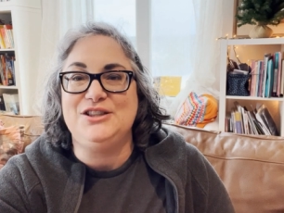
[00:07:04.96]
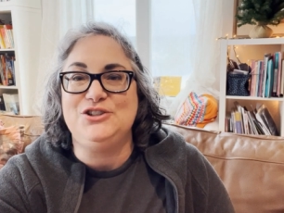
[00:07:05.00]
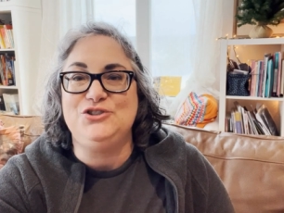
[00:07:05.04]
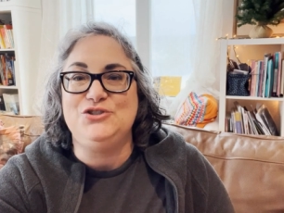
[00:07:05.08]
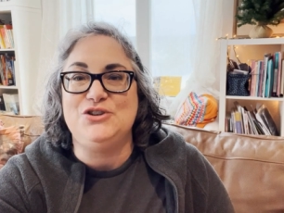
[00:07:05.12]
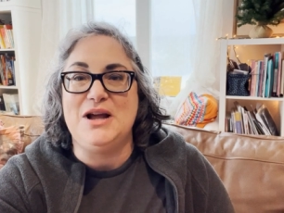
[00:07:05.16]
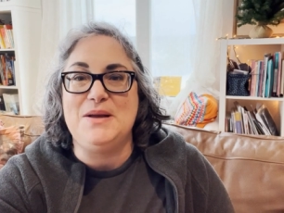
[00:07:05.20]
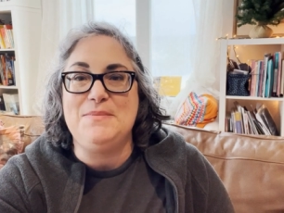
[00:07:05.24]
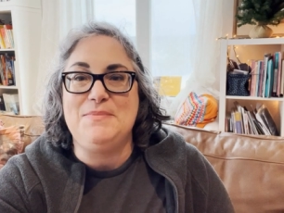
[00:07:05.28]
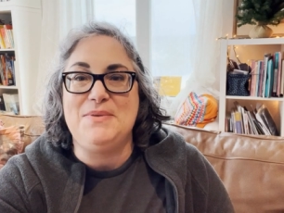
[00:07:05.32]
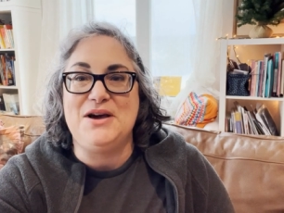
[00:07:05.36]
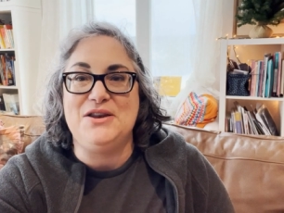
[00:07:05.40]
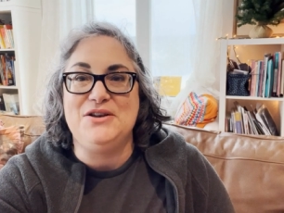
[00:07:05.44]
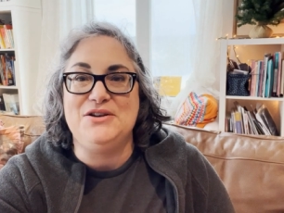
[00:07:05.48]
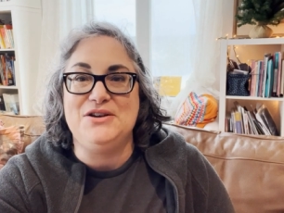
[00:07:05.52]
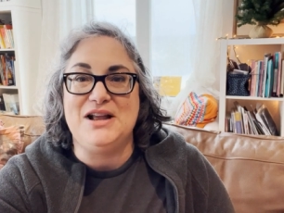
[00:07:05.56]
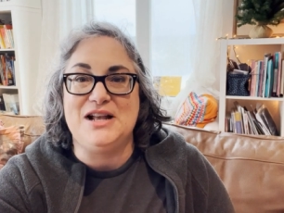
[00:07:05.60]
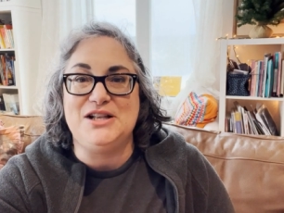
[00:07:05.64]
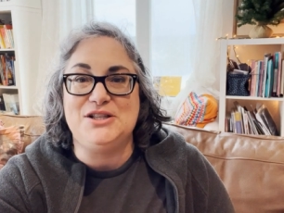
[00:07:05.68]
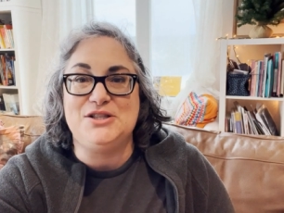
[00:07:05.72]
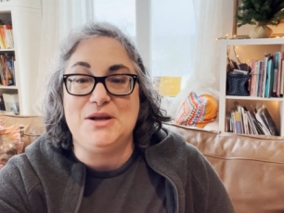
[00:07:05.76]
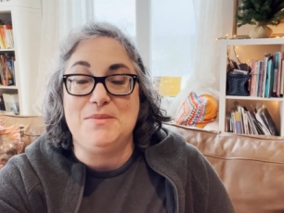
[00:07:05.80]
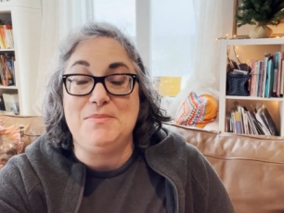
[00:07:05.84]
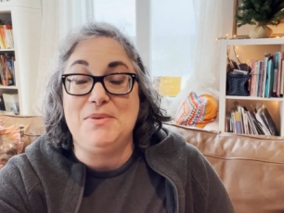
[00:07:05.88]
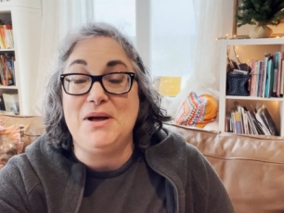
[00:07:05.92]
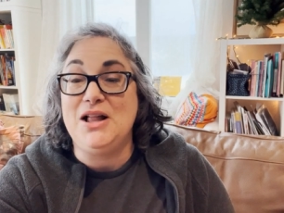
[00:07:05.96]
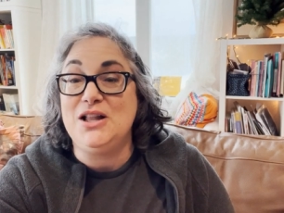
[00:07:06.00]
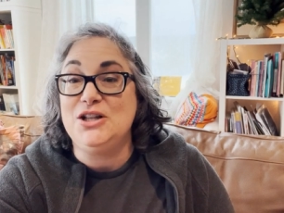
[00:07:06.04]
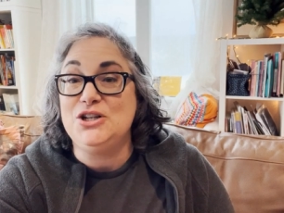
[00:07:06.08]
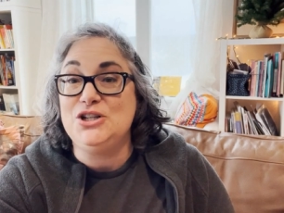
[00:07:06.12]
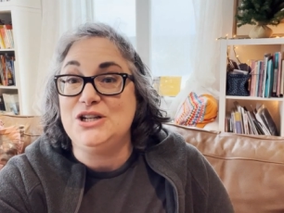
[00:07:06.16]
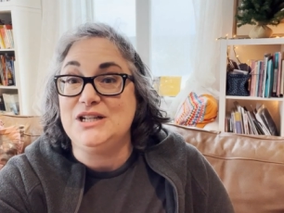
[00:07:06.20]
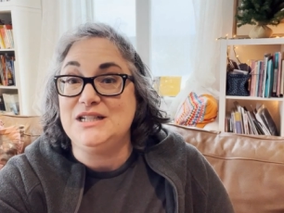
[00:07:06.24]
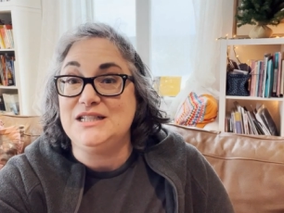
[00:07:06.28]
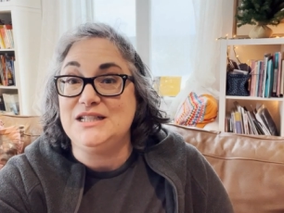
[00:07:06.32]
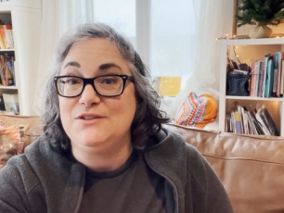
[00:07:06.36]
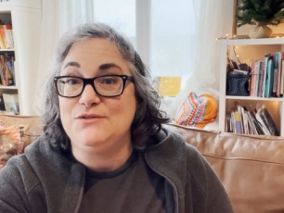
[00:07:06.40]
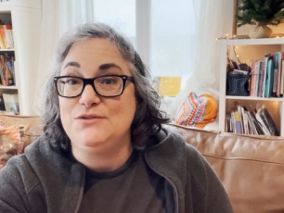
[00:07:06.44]
the tripod or not. So I
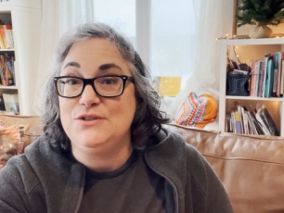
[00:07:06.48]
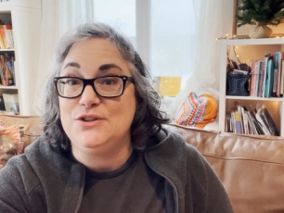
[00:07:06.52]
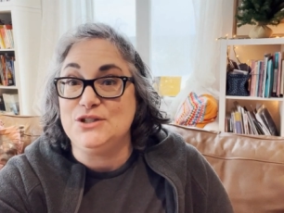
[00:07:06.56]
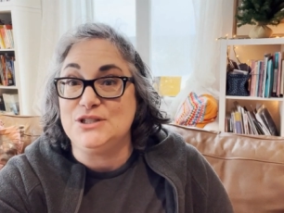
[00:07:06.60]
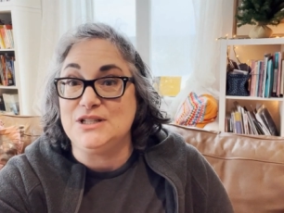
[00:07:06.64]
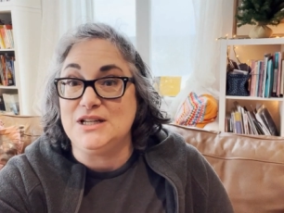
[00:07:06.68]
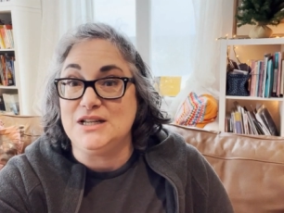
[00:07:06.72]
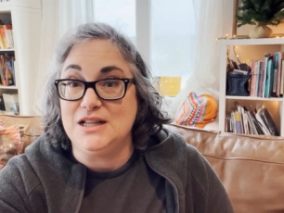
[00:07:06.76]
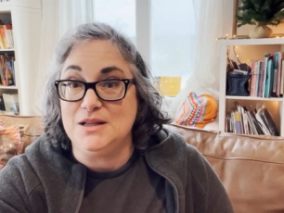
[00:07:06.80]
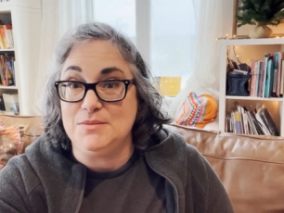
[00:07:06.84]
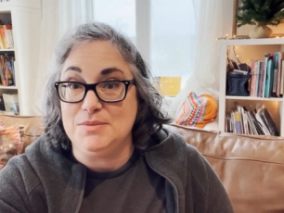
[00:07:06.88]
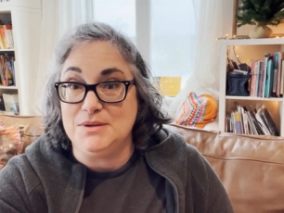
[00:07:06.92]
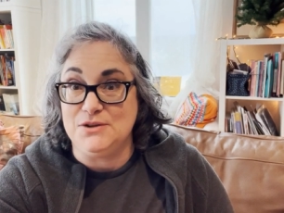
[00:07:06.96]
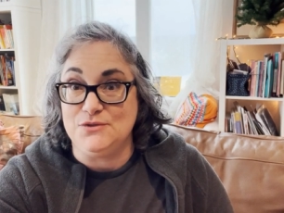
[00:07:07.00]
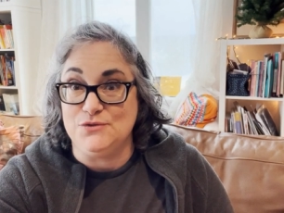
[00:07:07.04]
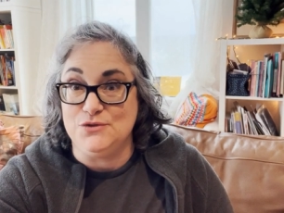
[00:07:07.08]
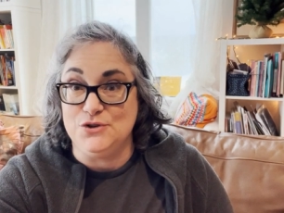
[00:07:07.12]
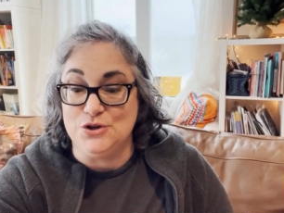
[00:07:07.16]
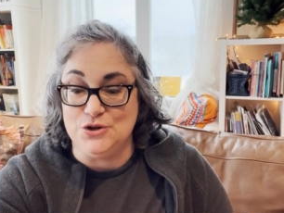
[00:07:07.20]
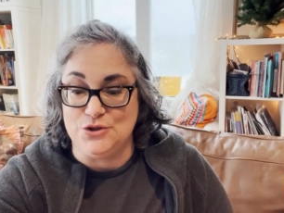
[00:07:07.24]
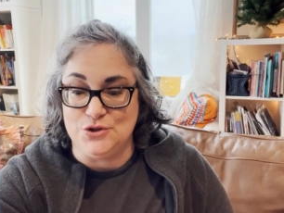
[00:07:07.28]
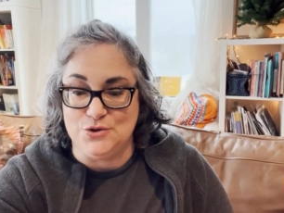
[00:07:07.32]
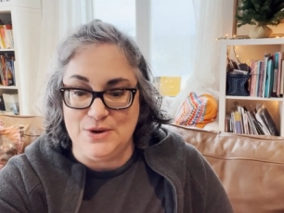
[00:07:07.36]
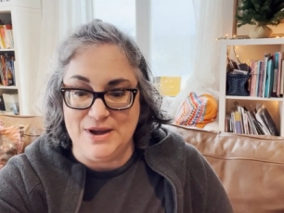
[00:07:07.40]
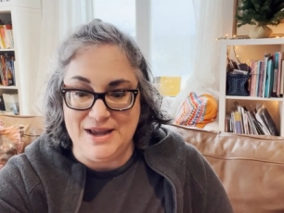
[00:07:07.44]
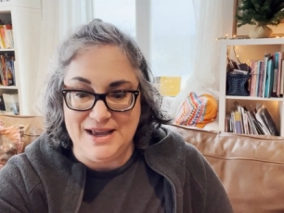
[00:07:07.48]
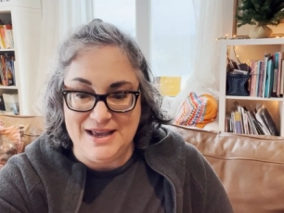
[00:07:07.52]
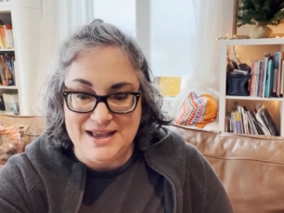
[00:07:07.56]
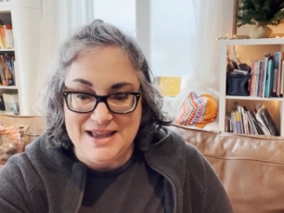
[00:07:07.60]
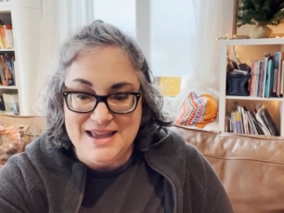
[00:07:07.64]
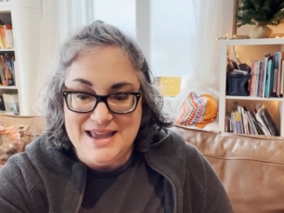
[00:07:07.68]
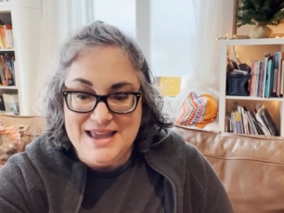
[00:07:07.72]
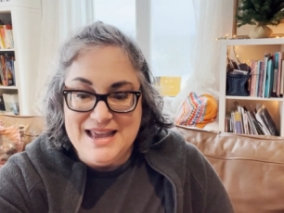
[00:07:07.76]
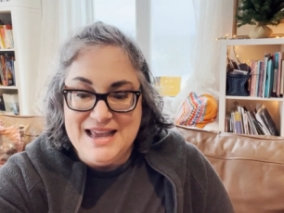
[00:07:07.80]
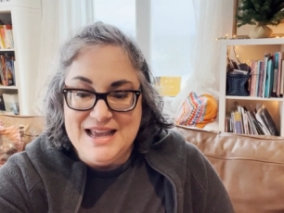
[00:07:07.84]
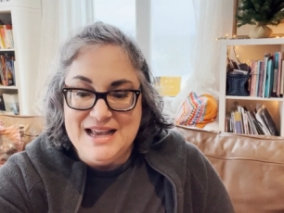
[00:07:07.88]
apologize if there's a little bit of an earthquake.